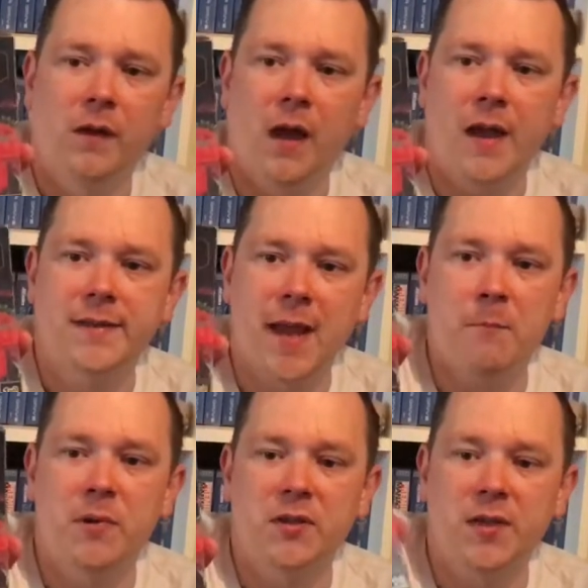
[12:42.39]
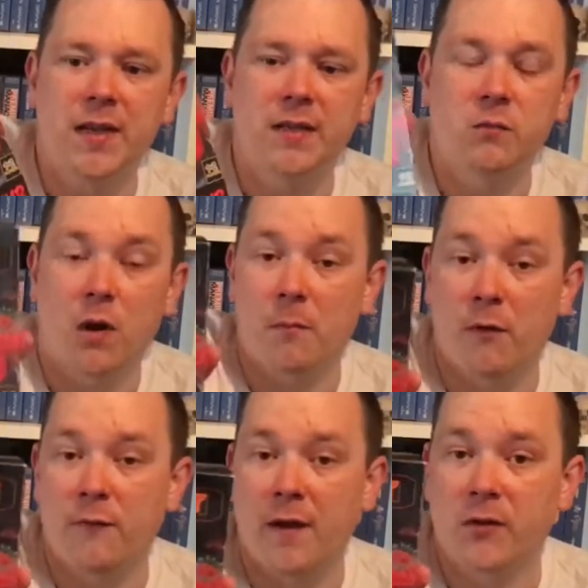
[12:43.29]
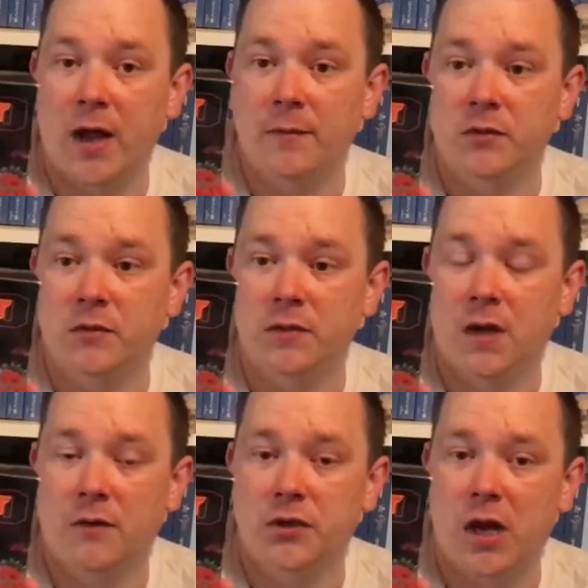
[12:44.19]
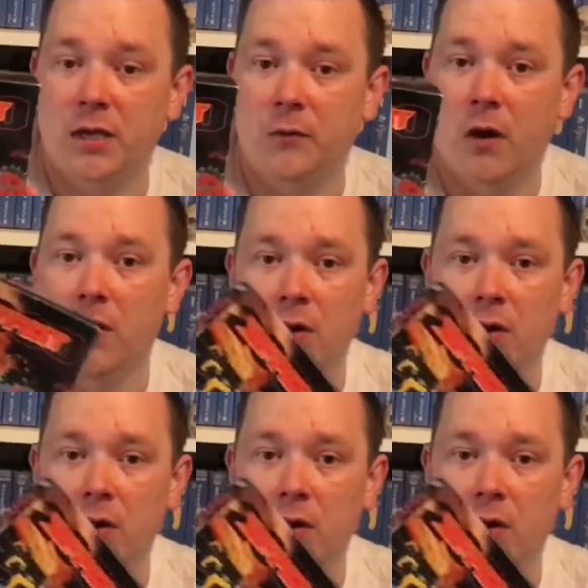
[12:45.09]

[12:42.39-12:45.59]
And Tempest is one of my favourite games on the Atari Jaguar.